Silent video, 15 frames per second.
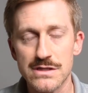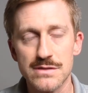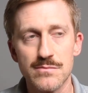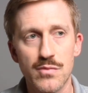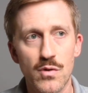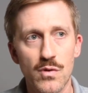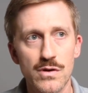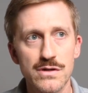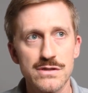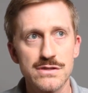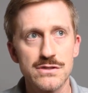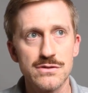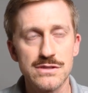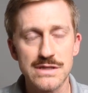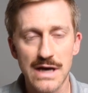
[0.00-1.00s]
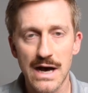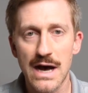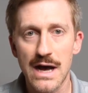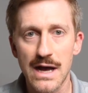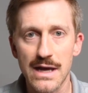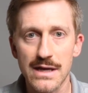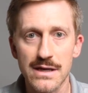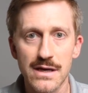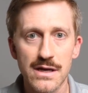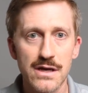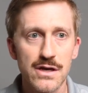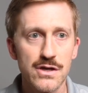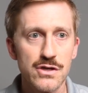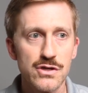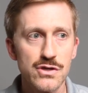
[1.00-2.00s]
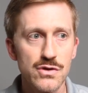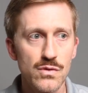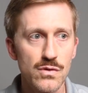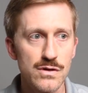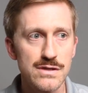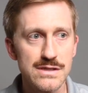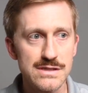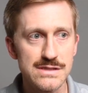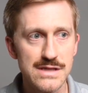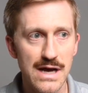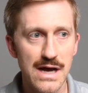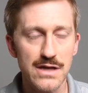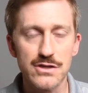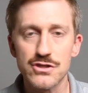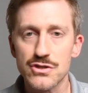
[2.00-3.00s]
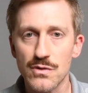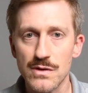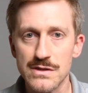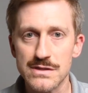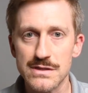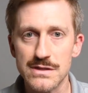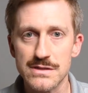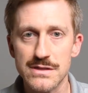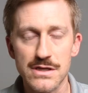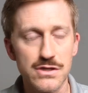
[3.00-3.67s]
It's important to tie your design choices